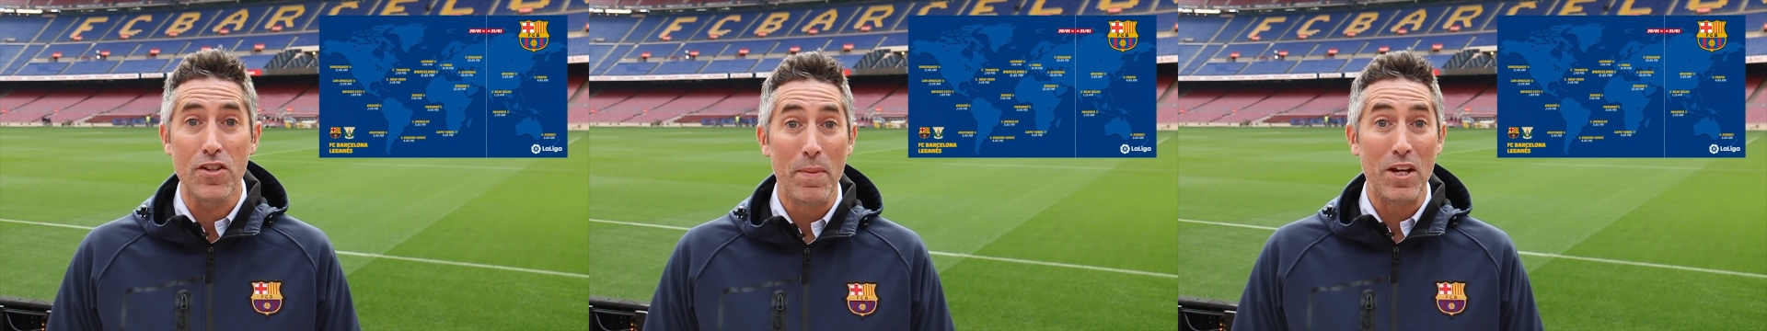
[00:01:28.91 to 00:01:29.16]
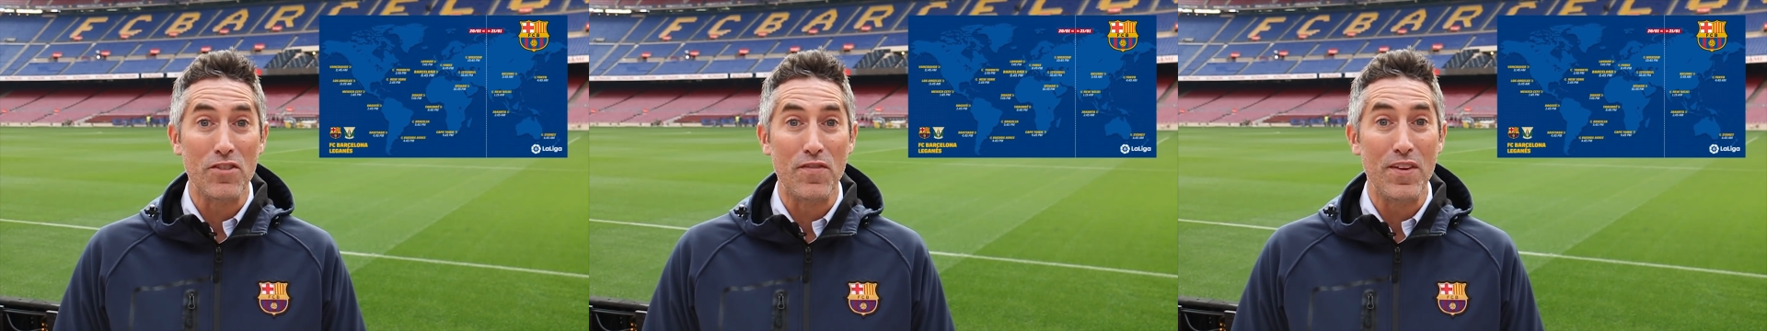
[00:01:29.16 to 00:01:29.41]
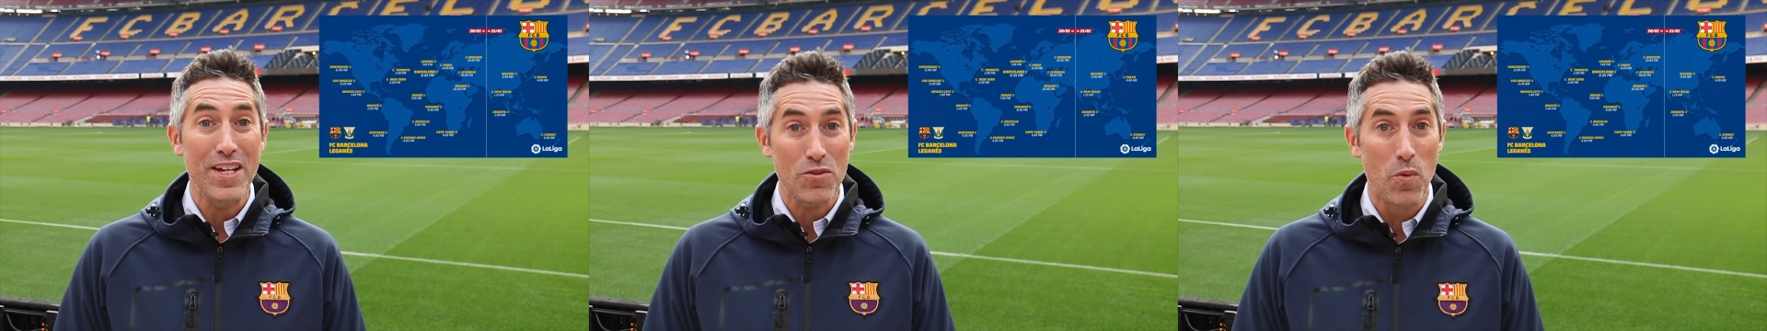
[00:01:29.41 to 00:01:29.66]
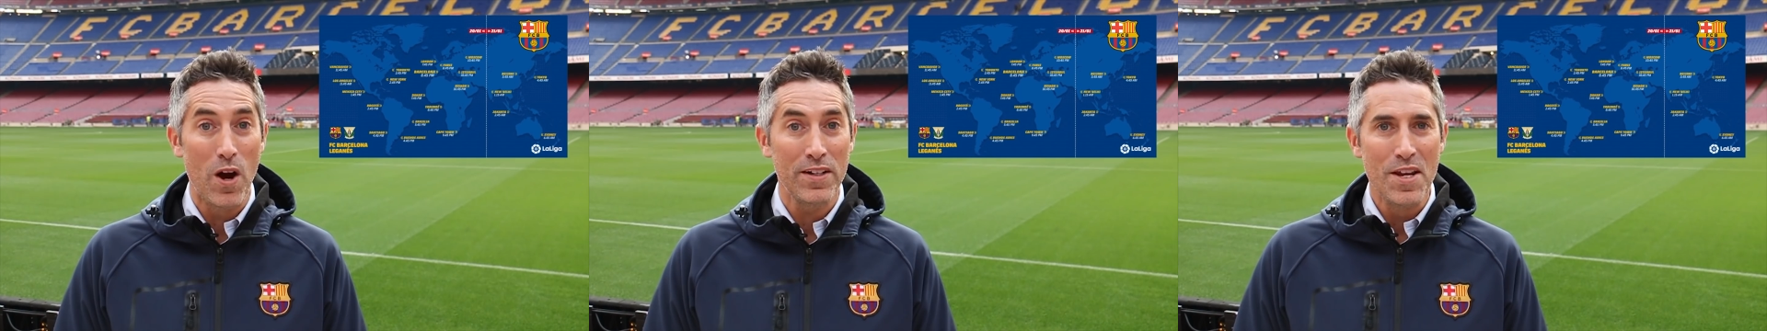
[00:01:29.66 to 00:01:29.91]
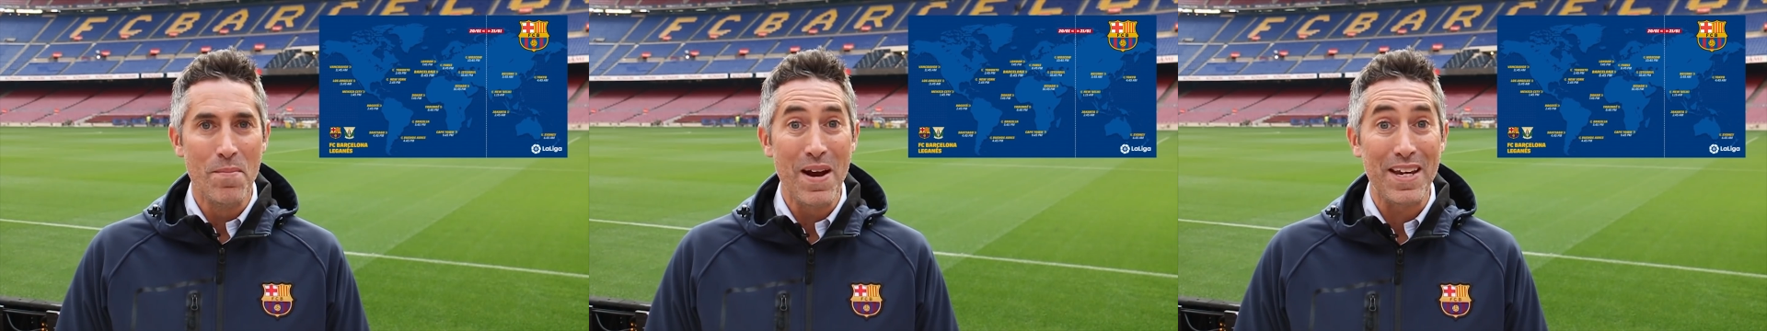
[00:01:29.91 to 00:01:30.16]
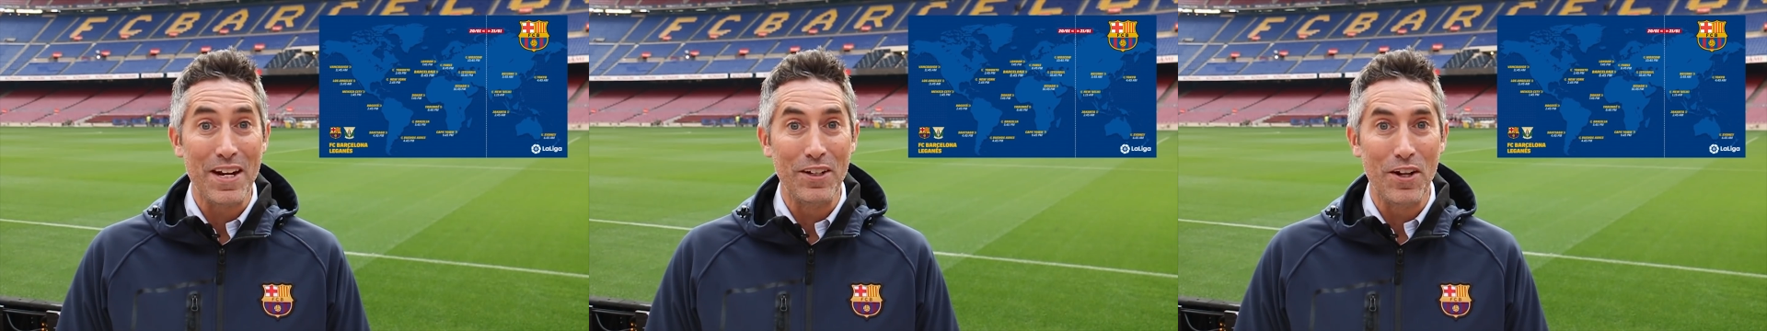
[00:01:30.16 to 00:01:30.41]
because for this one, you might
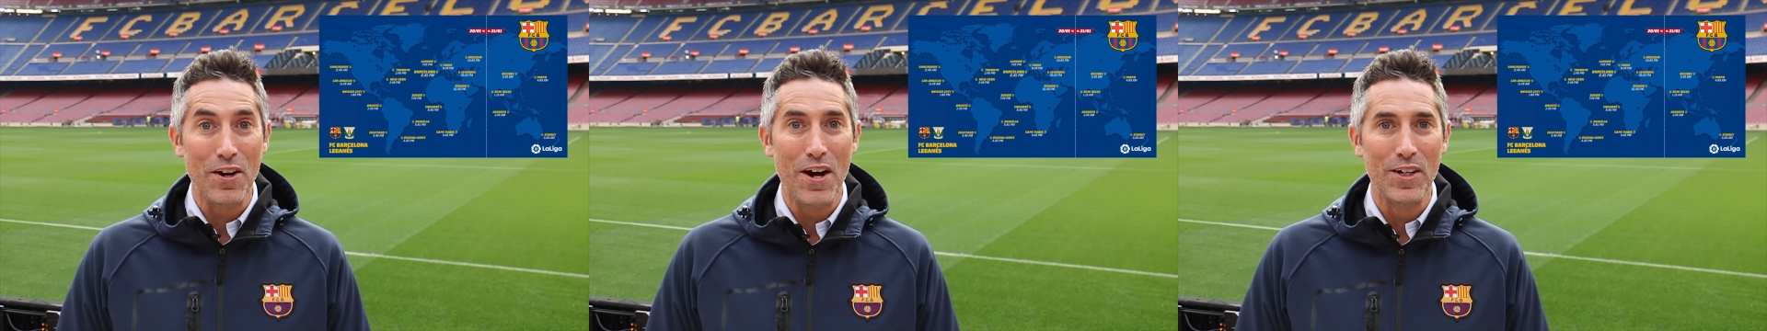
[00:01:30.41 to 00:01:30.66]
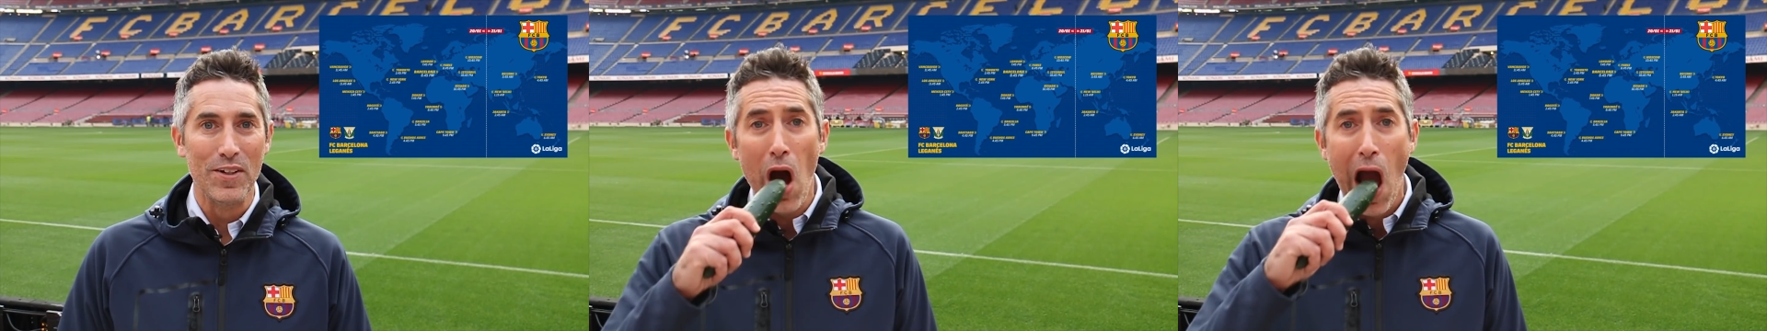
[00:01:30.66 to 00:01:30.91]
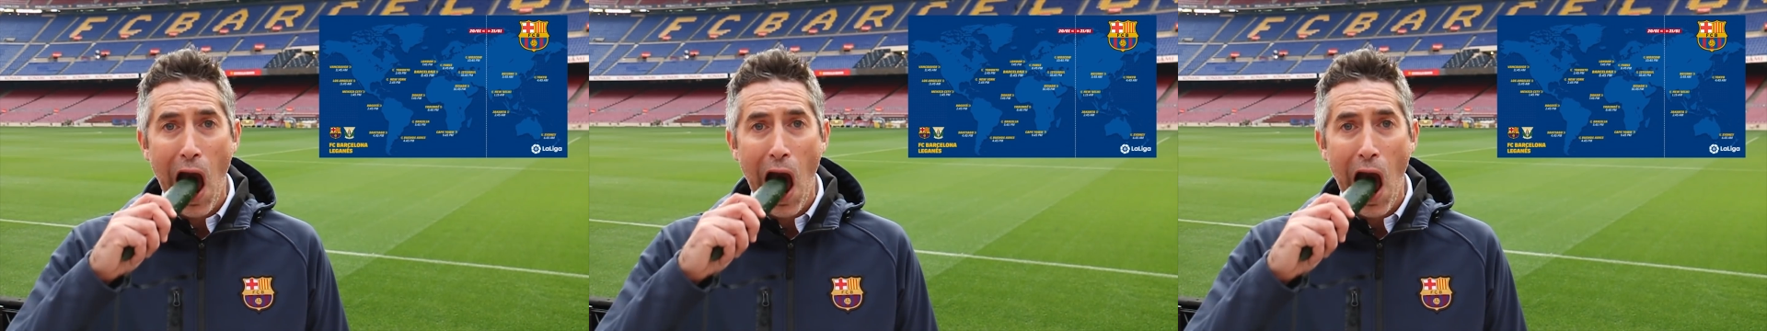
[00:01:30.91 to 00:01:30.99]
get a little hungry.